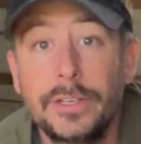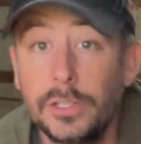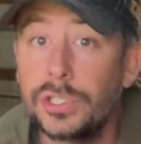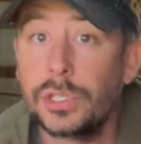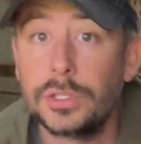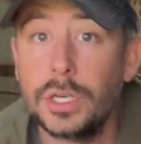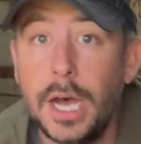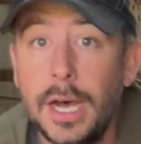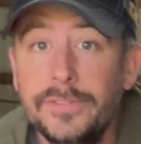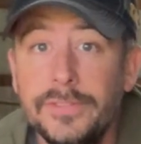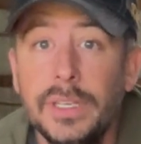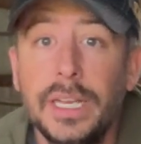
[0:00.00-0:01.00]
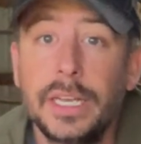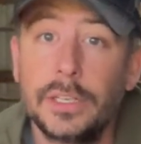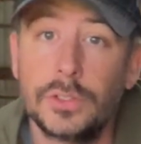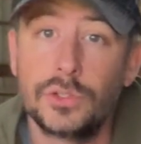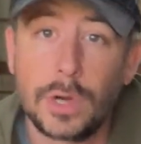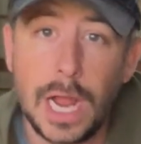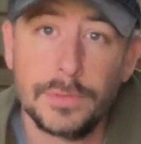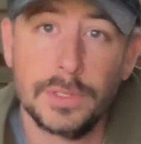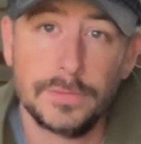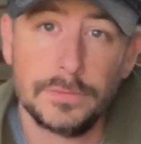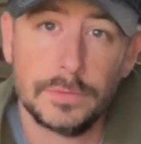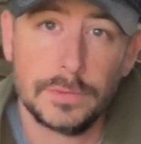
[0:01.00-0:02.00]
then it'll turn off and
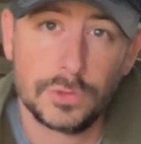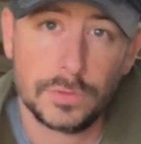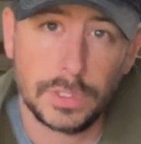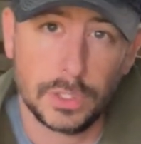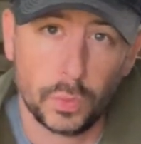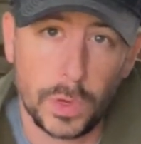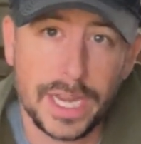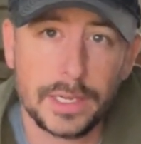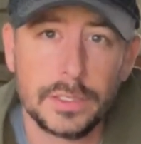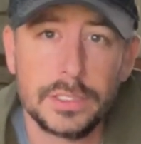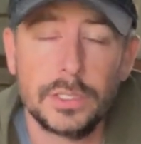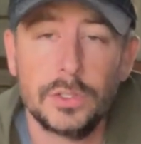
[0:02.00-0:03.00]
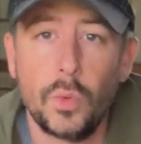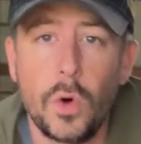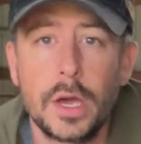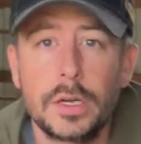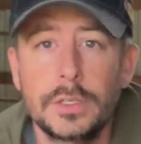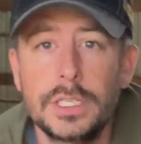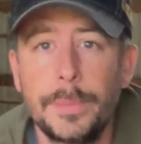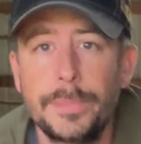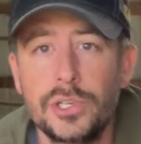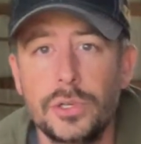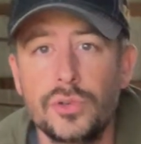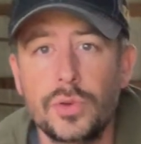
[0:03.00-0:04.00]
it'll wait until the water
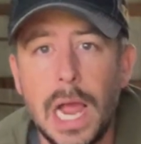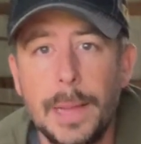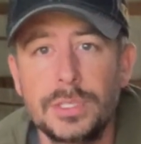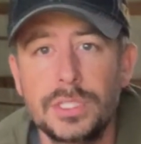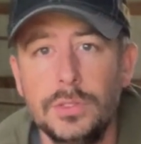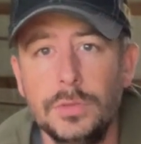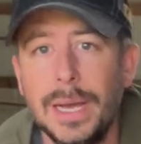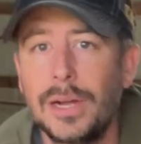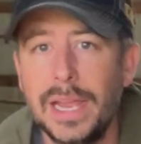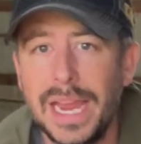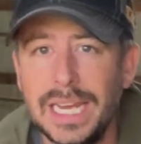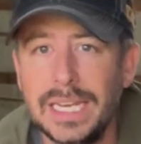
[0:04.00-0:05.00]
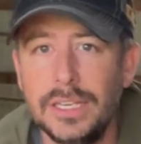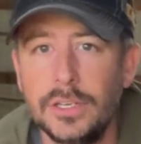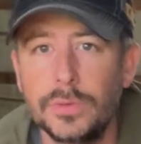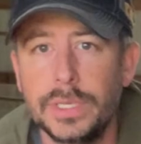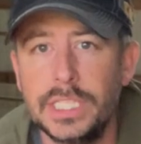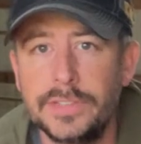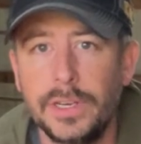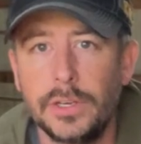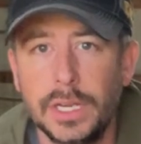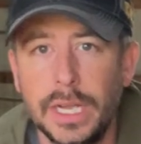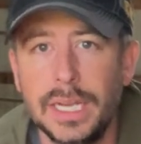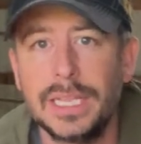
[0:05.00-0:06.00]
temperature drops to about 80 degrees
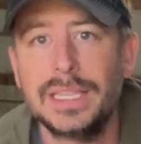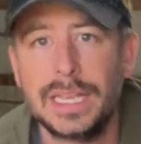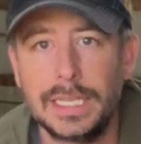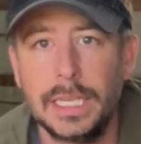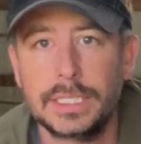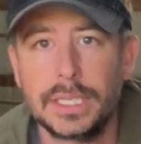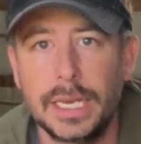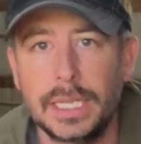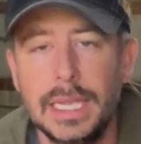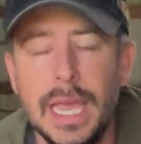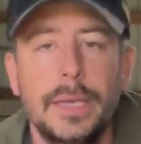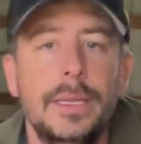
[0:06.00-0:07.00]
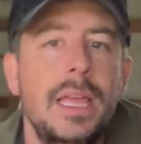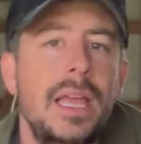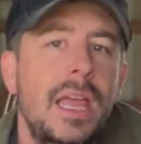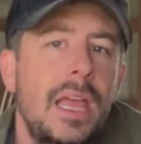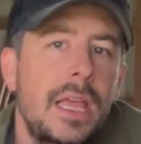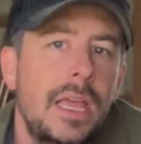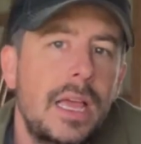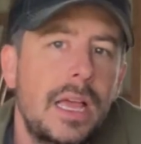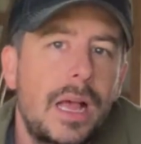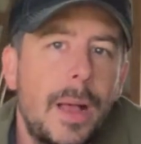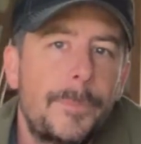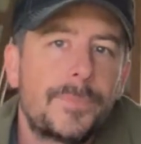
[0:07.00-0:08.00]
Fahrenheit and then kicks on again.
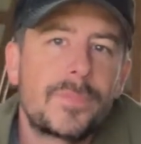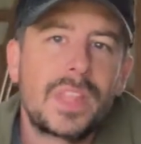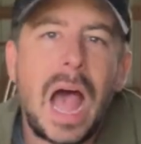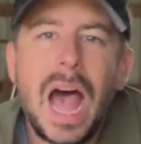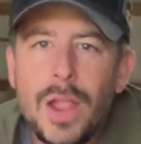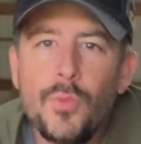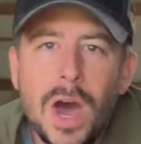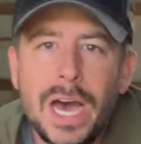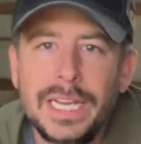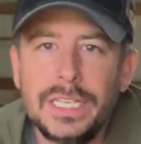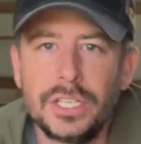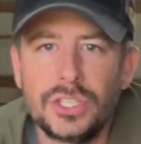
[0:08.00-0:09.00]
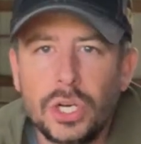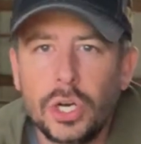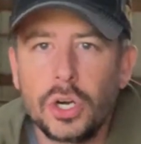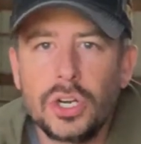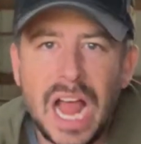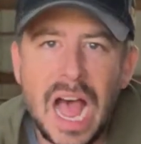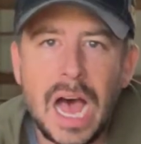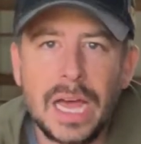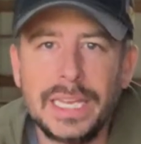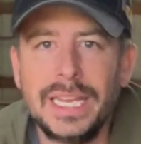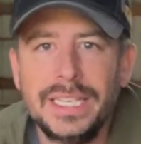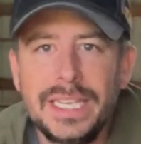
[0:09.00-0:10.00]
I want it to turn
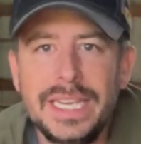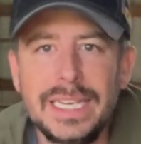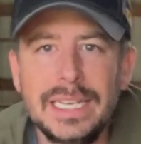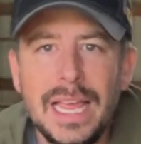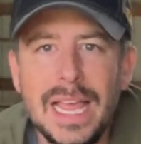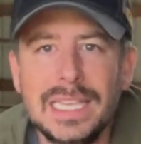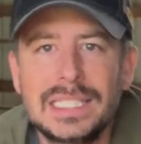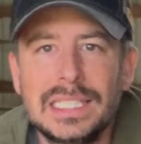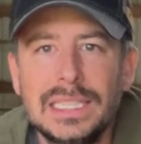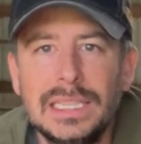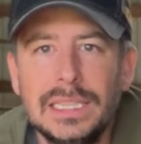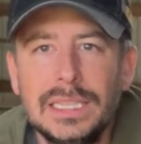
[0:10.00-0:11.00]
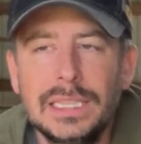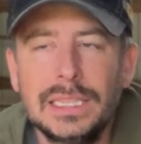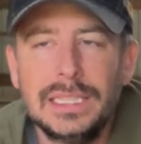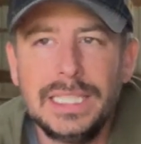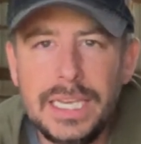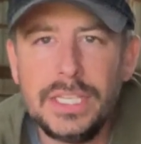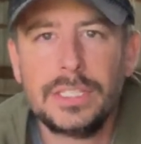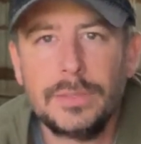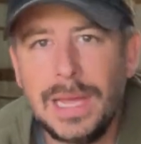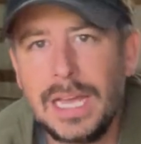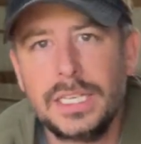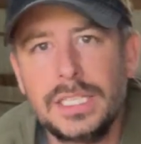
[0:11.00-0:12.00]
on and heat as least
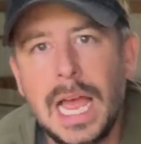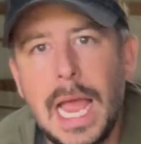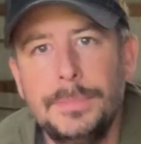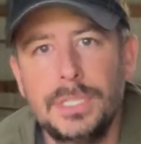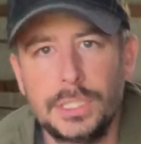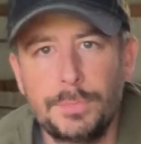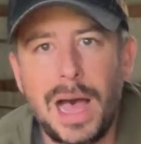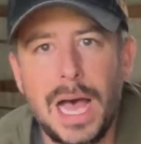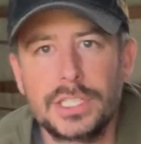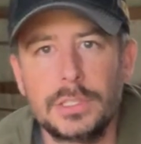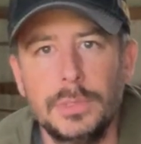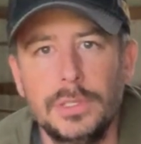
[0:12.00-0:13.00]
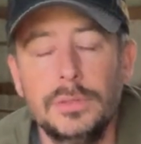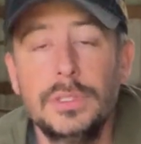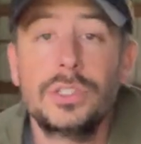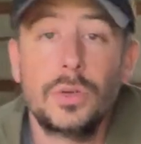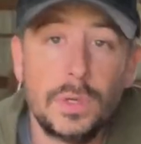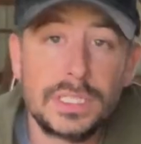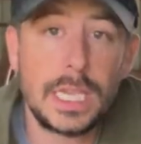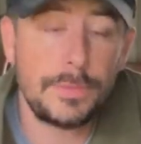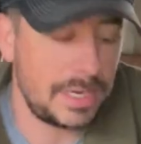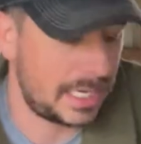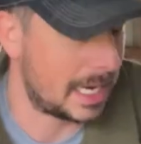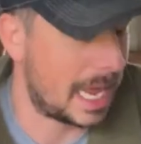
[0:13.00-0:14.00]
amount of times as possible. So what's
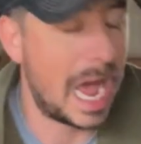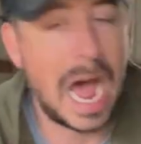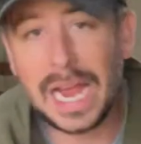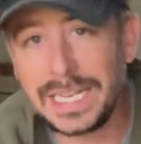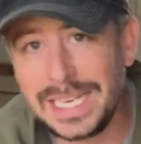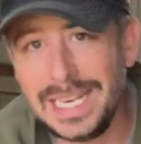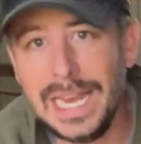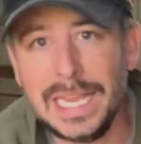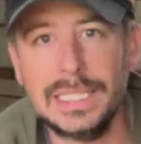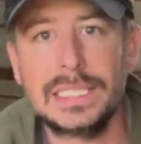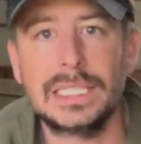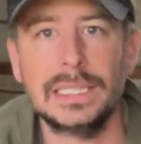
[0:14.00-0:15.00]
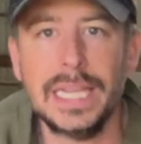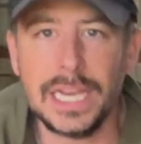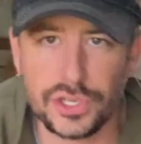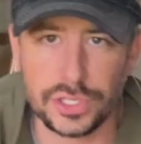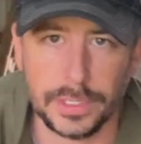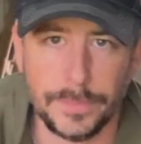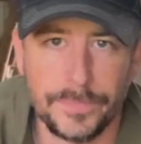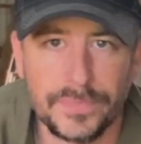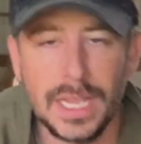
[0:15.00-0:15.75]
that mean? I need insulation.